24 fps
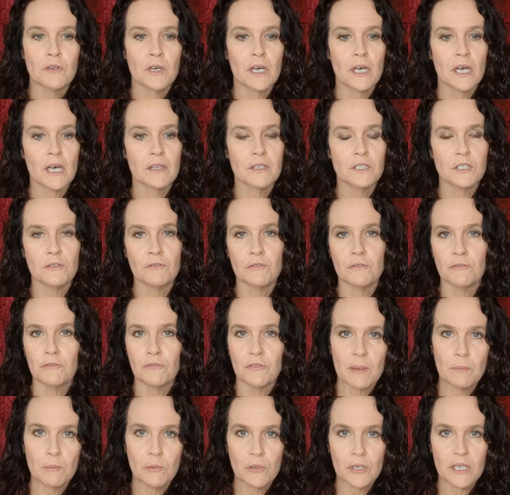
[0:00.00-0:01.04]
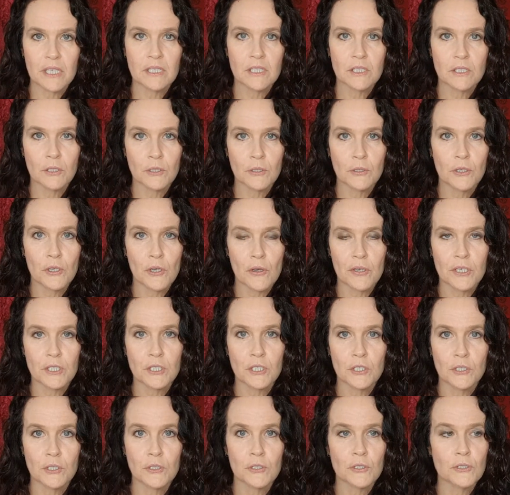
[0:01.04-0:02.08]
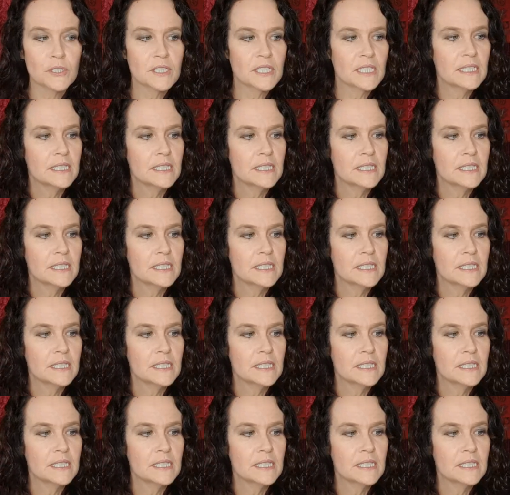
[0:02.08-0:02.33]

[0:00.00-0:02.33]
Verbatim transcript: the different fabrics that you're going to use.